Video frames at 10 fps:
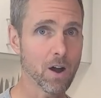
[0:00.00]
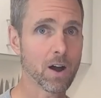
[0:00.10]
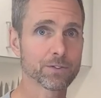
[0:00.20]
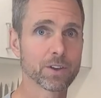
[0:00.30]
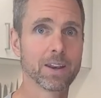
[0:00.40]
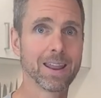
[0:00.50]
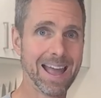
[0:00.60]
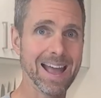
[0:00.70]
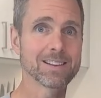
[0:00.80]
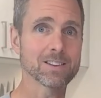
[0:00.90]
often
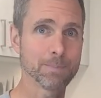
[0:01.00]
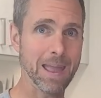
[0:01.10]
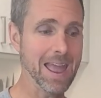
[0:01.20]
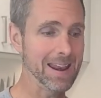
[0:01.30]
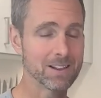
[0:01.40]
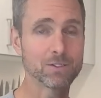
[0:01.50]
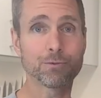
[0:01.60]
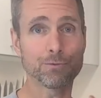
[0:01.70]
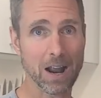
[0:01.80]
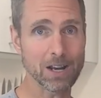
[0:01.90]
as the pan is
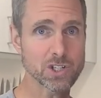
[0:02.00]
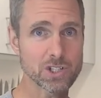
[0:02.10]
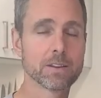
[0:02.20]
fresh.